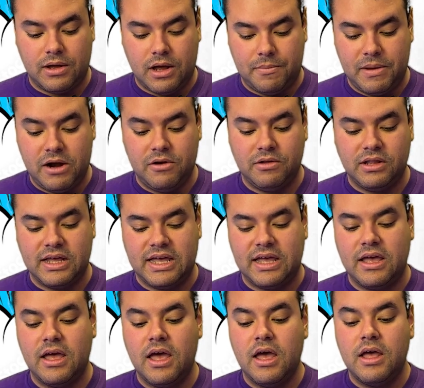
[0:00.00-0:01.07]

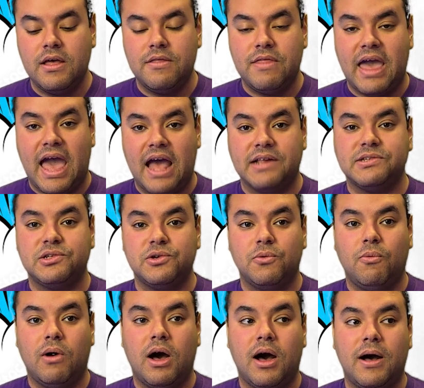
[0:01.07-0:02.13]
apparently they had
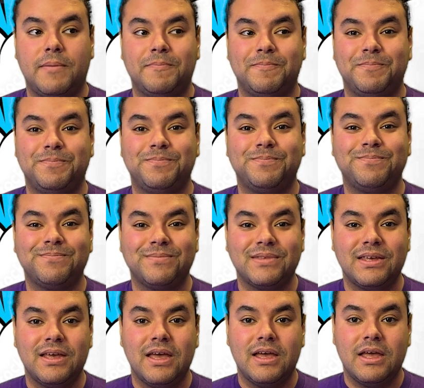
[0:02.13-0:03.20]
to
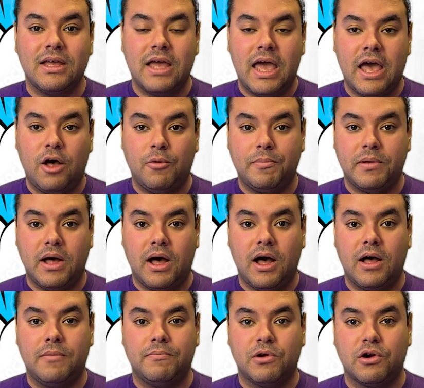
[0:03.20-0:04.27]
help
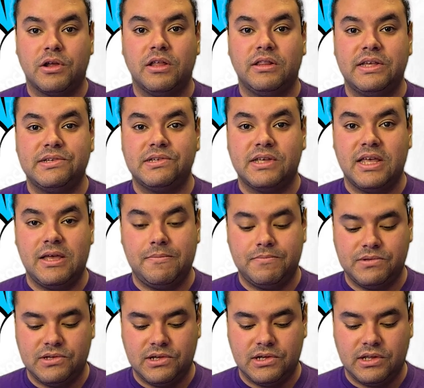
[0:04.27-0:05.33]
Hercules
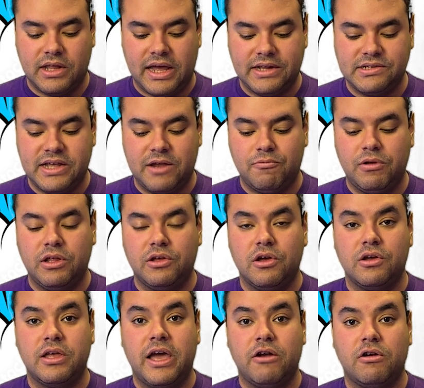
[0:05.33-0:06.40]
to take really
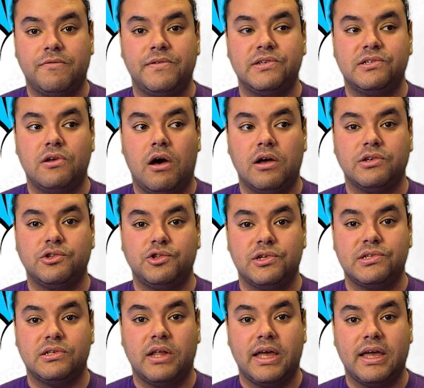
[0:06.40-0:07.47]
good care of his dogs,
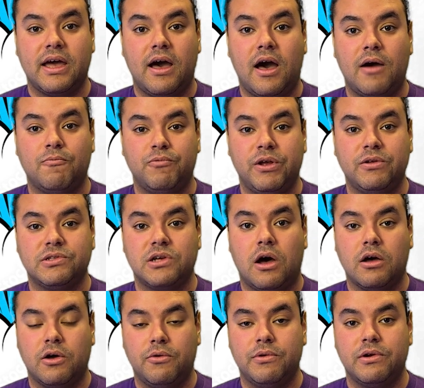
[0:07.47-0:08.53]
just like real
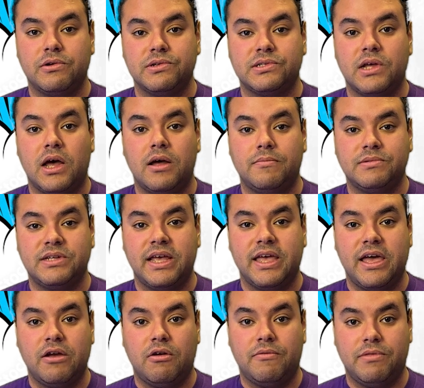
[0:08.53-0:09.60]
dog owners take
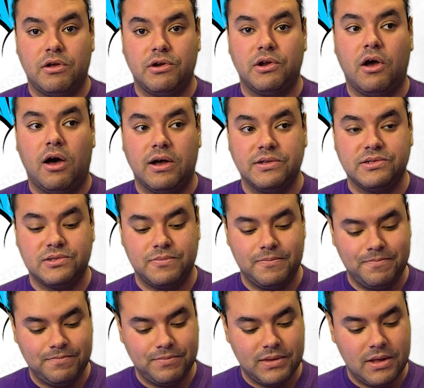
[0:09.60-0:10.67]
care of their dogs,
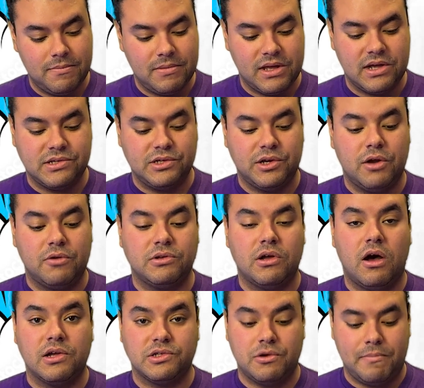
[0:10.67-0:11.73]
because you know
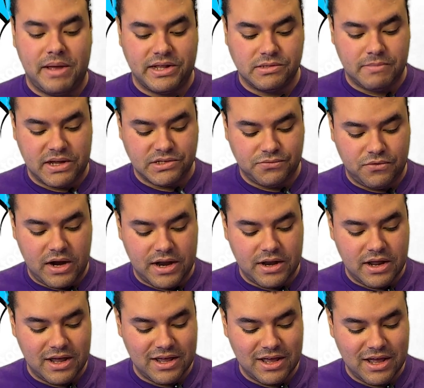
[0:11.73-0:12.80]
dogs are man's best friend.